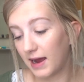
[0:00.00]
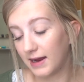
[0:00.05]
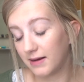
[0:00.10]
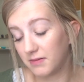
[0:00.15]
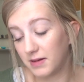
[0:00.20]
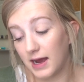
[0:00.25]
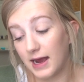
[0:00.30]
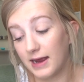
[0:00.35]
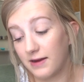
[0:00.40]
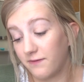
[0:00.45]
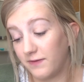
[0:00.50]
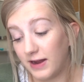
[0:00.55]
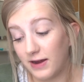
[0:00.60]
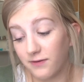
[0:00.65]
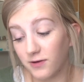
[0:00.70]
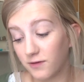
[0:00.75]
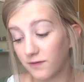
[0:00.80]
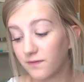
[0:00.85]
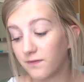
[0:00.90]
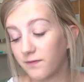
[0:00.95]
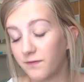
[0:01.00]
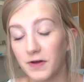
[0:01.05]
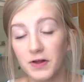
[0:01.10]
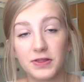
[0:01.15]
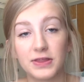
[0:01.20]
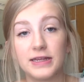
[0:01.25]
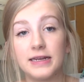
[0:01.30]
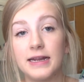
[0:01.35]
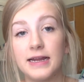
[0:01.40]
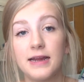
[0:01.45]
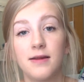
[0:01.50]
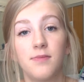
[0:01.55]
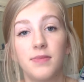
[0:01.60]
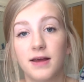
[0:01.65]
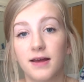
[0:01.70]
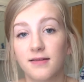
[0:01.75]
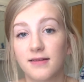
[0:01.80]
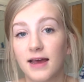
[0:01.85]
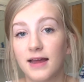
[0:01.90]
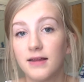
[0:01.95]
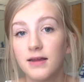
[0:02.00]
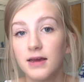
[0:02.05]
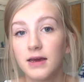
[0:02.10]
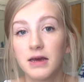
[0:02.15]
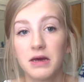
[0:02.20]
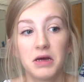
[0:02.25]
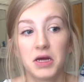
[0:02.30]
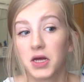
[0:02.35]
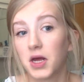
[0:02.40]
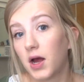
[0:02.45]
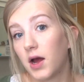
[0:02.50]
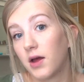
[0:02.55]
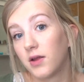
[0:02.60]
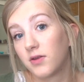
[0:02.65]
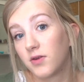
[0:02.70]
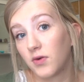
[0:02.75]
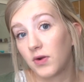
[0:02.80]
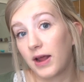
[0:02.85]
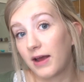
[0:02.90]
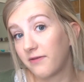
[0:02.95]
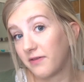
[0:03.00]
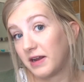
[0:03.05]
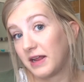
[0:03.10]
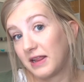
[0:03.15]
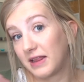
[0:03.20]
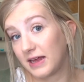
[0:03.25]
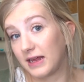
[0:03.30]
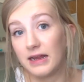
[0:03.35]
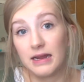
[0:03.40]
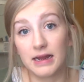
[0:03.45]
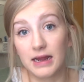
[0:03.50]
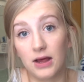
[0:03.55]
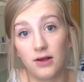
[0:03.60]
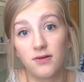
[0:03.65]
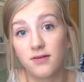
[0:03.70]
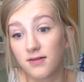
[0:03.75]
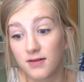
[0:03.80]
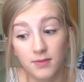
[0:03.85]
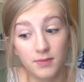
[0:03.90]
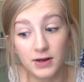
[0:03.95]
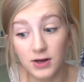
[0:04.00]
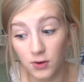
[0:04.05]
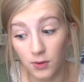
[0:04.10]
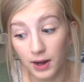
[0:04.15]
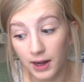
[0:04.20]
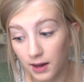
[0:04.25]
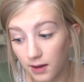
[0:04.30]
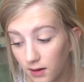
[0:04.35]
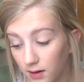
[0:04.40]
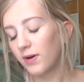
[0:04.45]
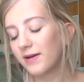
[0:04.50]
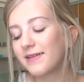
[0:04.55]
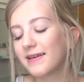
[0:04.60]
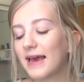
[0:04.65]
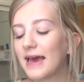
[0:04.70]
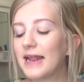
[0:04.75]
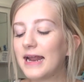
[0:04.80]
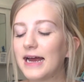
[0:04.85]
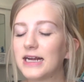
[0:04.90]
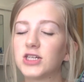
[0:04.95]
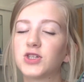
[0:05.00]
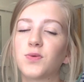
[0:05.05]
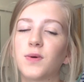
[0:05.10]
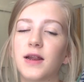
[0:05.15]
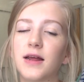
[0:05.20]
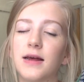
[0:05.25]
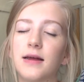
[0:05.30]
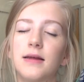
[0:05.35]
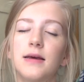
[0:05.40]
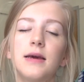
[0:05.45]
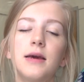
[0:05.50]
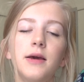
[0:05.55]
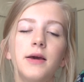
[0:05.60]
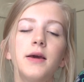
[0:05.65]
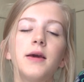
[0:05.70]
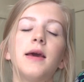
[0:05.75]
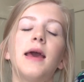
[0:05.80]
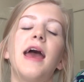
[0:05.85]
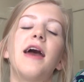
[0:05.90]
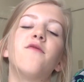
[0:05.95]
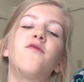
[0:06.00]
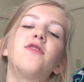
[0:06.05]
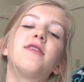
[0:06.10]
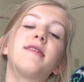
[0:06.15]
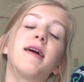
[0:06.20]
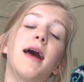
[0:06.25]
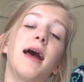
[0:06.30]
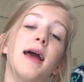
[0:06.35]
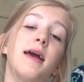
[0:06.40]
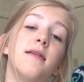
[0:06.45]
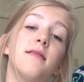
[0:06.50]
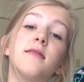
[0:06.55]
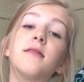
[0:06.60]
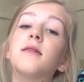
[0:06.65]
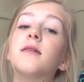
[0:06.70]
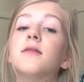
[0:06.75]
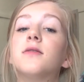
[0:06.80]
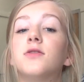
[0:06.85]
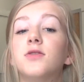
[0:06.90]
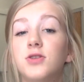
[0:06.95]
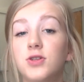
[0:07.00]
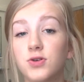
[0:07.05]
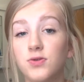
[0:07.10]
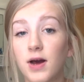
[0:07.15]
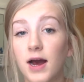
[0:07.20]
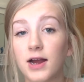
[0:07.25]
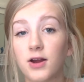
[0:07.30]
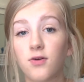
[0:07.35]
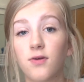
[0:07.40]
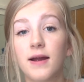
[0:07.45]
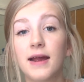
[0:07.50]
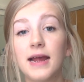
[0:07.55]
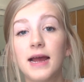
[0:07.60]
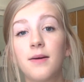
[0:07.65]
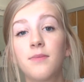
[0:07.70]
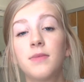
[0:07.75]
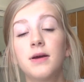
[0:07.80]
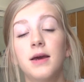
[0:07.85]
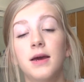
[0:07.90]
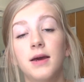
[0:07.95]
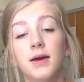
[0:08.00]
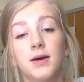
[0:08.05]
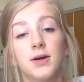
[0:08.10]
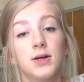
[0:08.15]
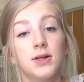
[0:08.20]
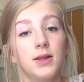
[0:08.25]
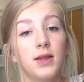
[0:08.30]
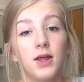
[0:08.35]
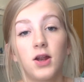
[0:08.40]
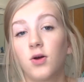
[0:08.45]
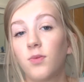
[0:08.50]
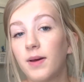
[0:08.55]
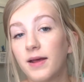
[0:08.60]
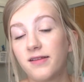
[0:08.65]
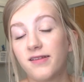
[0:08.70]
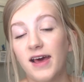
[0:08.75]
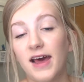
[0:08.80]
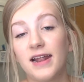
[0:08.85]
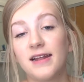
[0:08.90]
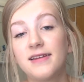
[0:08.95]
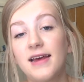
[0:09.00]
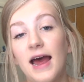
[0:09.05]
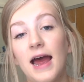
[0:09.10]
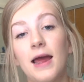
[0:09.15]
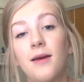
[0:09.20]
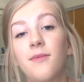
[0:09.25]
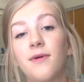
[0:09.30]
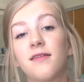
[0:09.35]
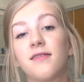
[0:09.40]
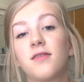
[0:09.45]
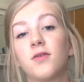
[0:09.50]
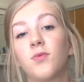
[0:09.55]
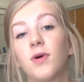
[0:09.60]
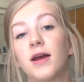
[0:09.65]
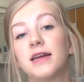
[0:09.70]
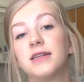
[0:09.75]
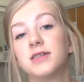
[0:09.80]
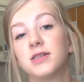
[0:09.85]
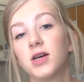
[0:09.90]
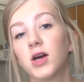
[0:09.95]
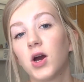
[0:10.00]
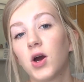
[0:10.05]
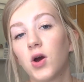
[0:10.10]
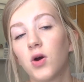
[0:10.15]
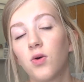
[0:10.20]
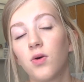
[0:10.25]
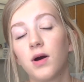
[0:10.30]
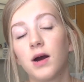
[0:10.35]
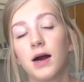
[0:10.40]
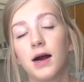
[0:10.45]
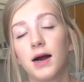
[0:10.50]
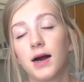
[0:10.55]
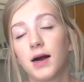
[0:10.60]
I've never felt the need because I don't have anything else to be doing. Once again, I just want to emphasize, do not cram. Little bits at a time is the way to go.